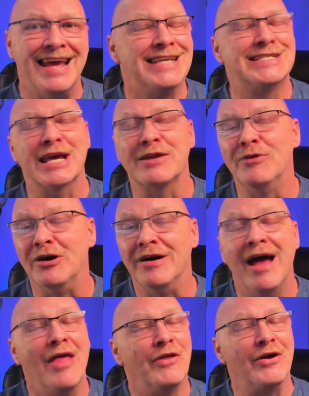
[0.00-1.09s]
Second of all,
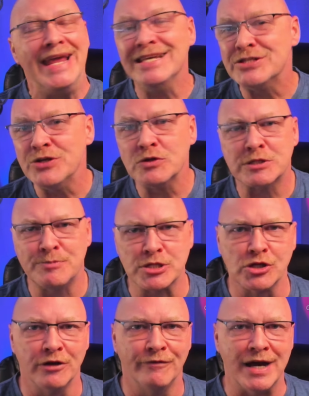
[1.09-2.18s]
there is no special
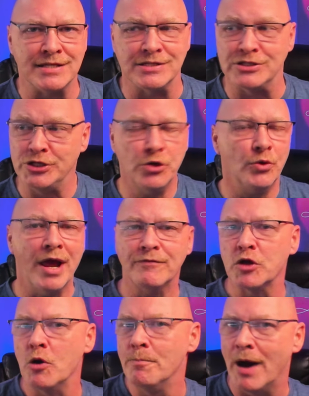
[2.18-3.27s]
devices. You don't have to
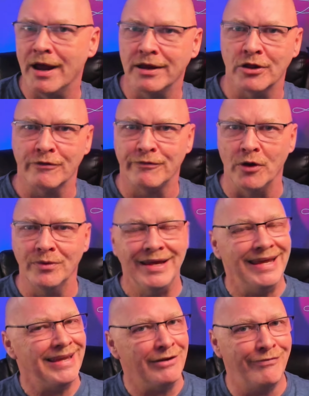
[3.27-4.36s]
go buy another phone.
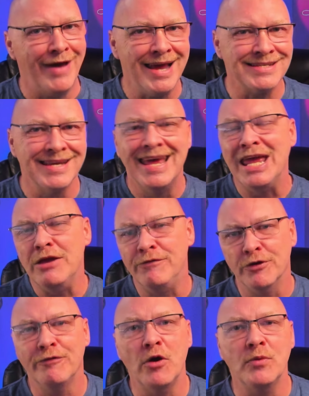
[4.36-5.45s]
In fact, if your
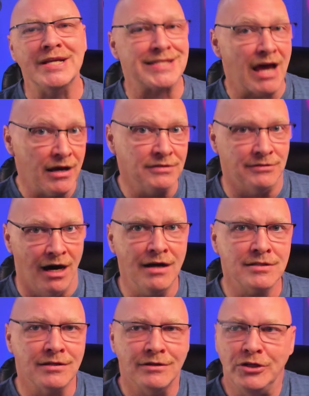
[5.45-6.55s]
phone is
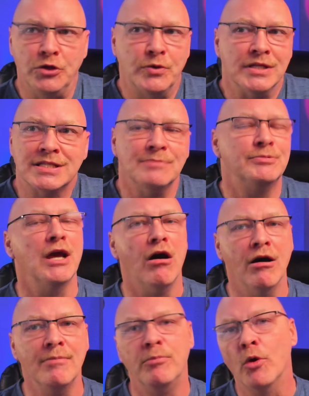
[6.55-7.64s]
unlocked, you can simply
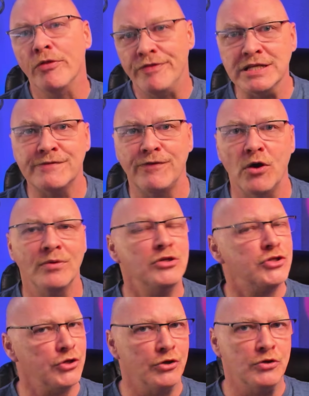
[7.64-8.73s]
onboard this phone
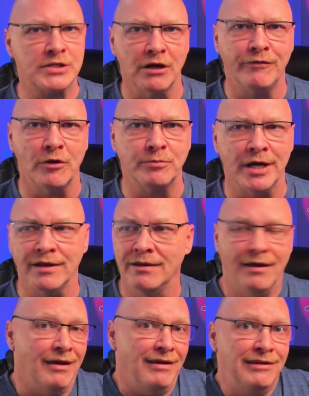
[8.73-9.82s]
to your new cell phone plan,
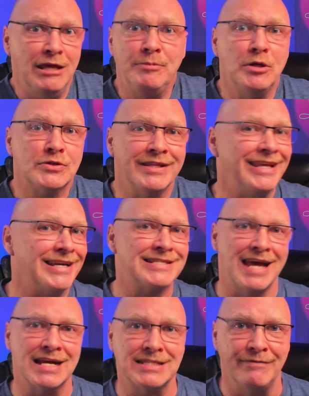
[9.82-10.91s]
keep using the
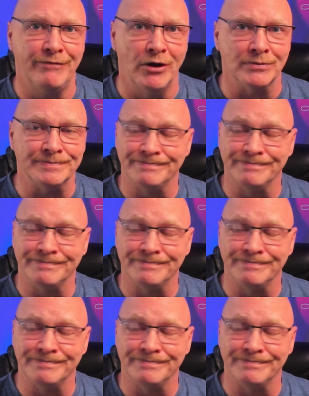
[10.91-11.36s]
exact same phone.